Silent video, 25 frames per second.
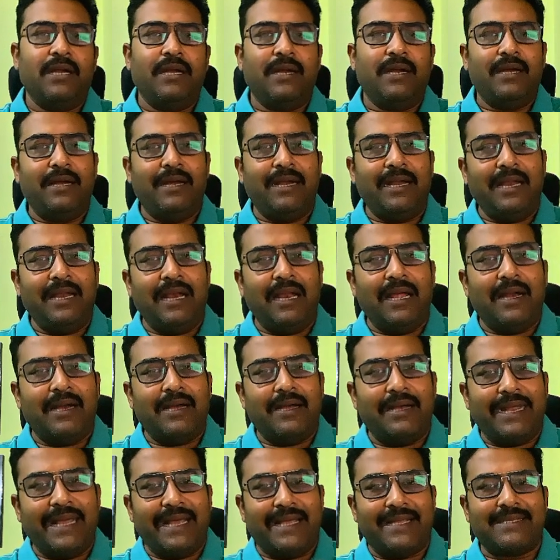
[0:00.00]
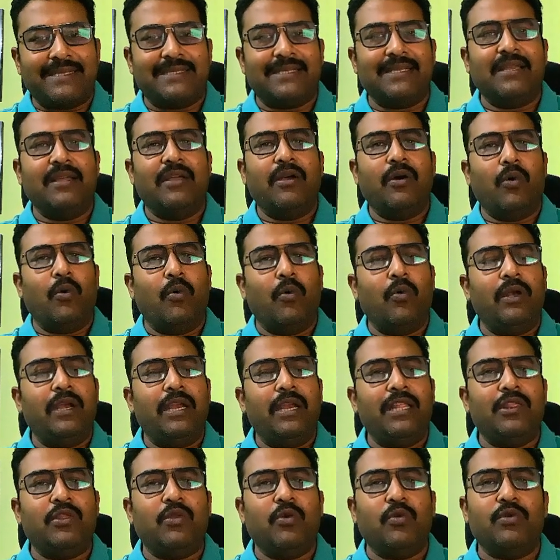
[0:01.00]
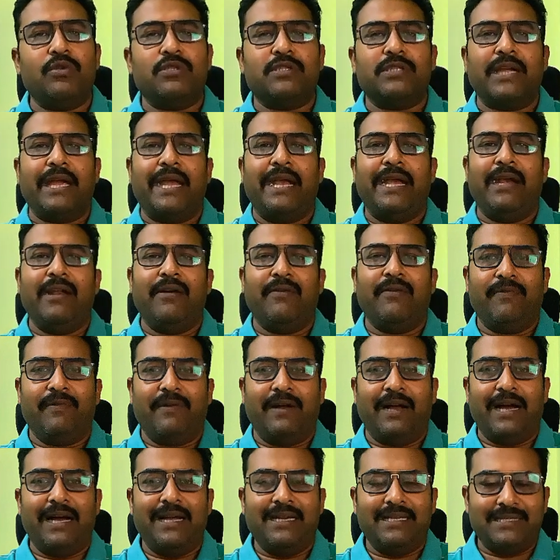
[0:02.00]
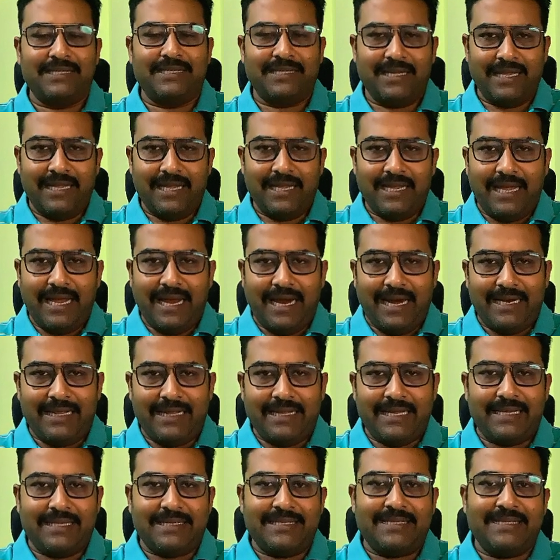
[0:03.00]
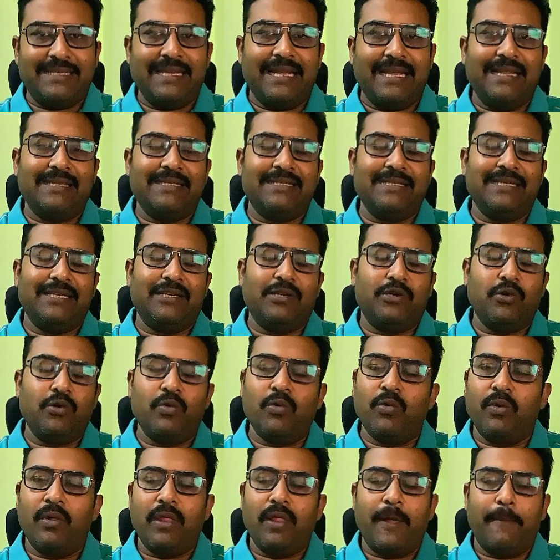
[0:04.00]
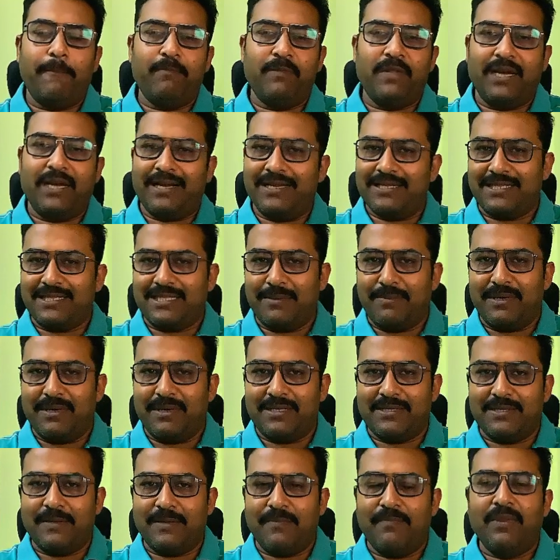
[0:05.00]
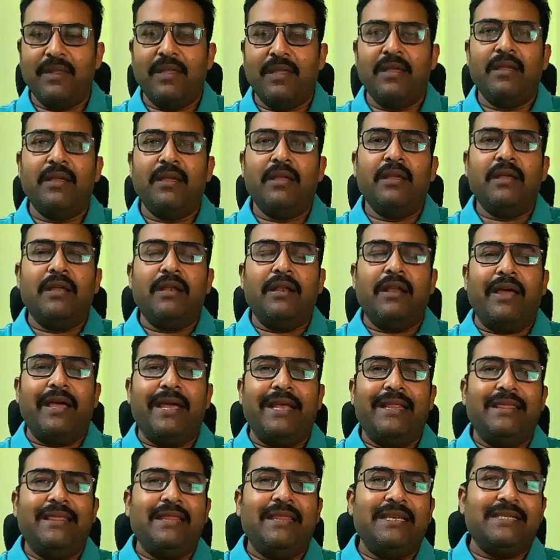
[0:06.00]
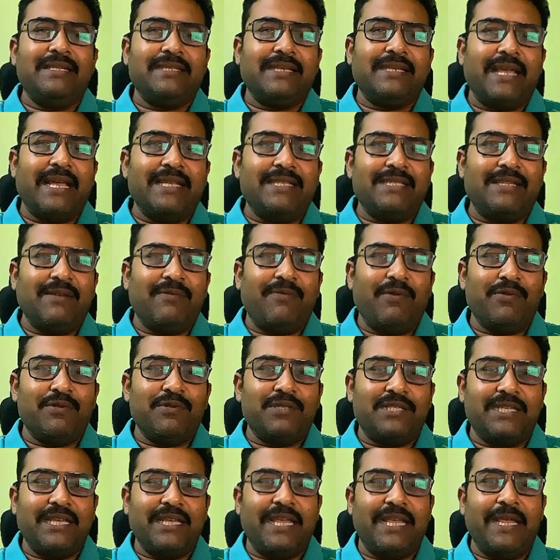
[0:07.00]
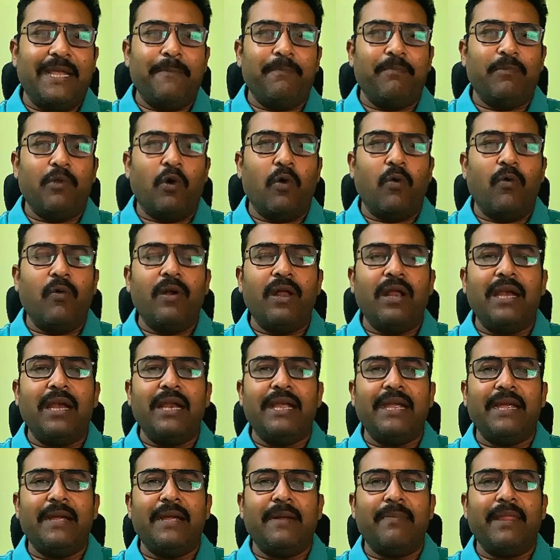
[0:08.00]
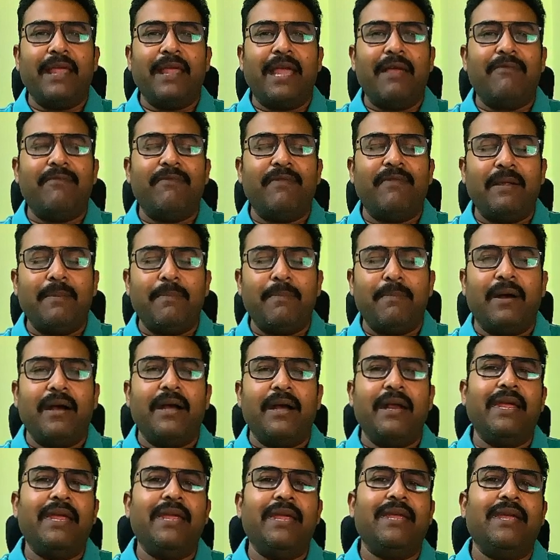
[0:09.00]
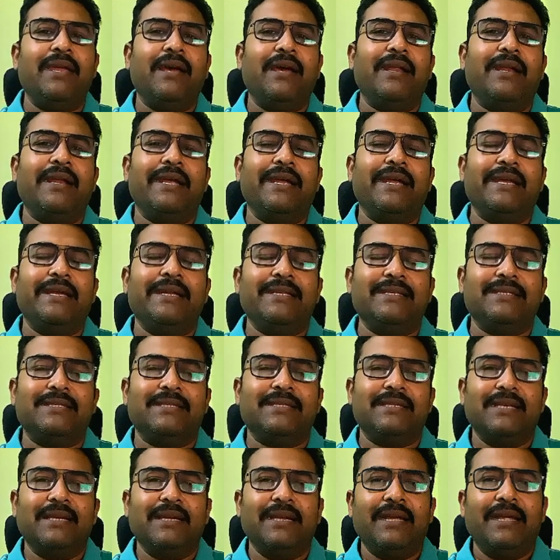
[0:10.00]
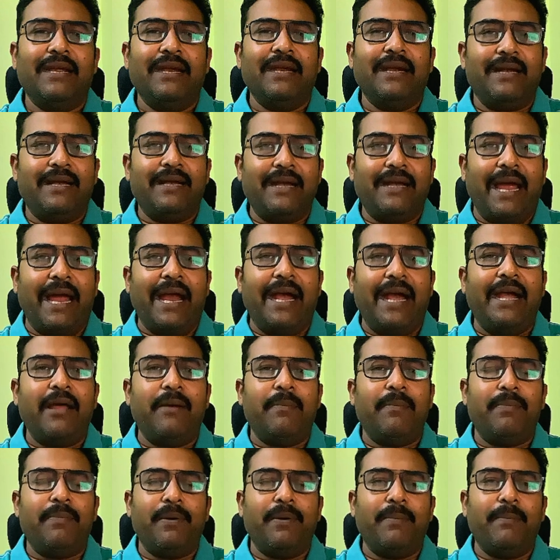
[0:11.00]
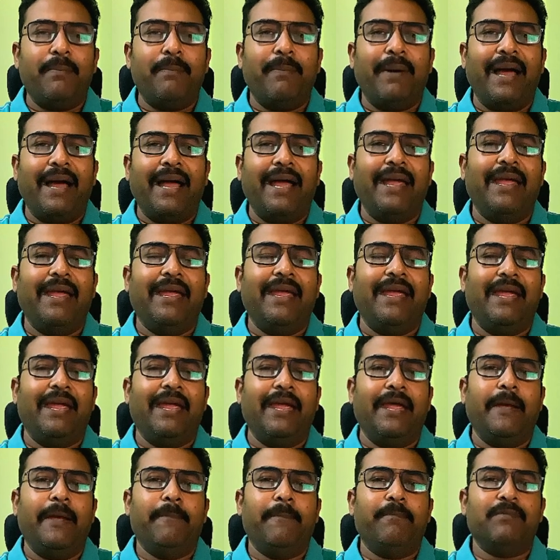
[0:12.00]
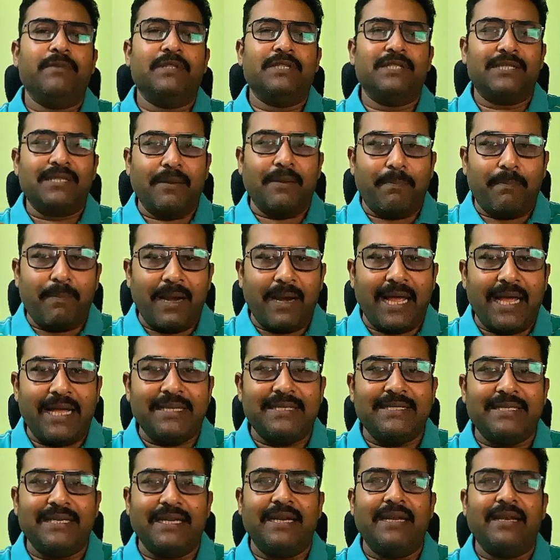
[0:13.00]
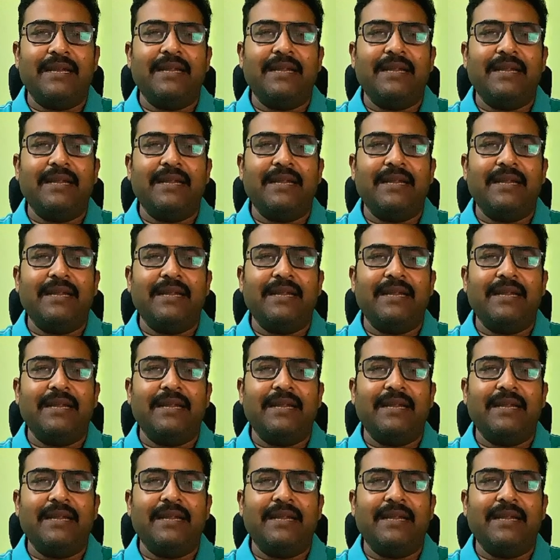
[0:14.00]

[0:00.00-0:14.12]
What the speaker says: Dealer takes only those kind of cars and then sells it to the customers. Now in this case, if you see, orally everybody here is tied up by a supply chain,